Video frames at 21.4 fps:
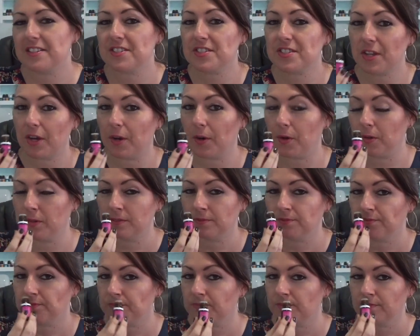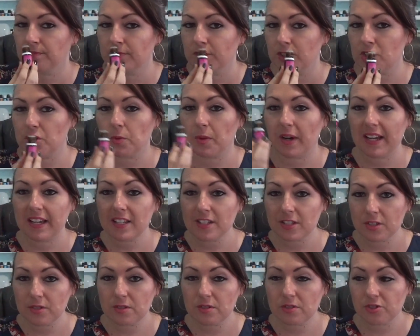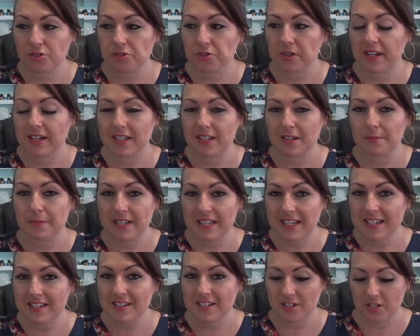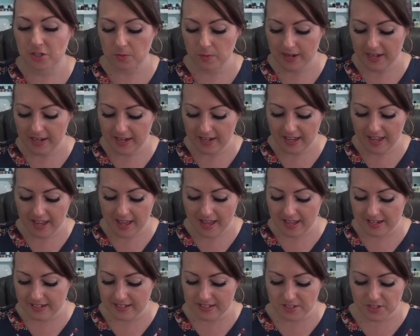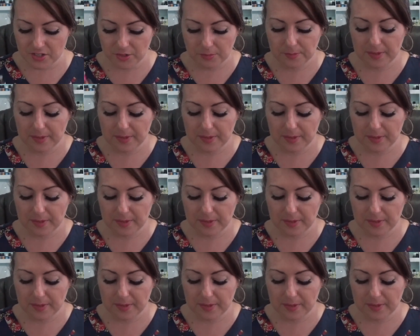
So do I use geranium neat? Do I add it to